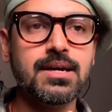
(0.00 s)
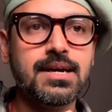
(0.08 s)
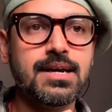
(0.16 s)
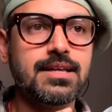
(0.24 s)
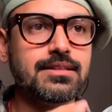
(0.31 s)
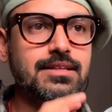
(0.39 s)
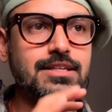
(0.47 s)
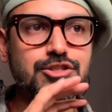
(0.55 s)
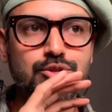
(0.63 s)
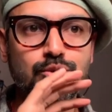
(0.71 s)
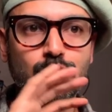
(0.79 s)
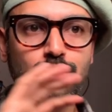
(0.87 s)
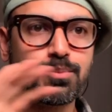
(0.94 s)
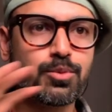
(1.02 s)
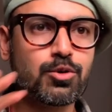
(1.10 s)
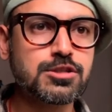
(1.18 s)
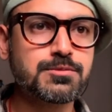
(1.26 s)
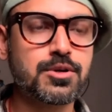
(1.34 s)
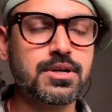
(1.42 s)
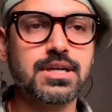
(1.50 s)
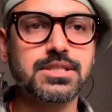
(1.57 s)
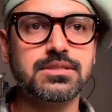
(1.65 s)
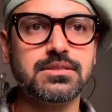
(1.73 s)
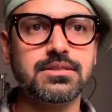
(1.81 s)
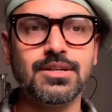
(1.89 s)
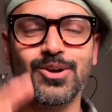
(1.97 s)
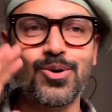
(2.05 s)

There is no post-production,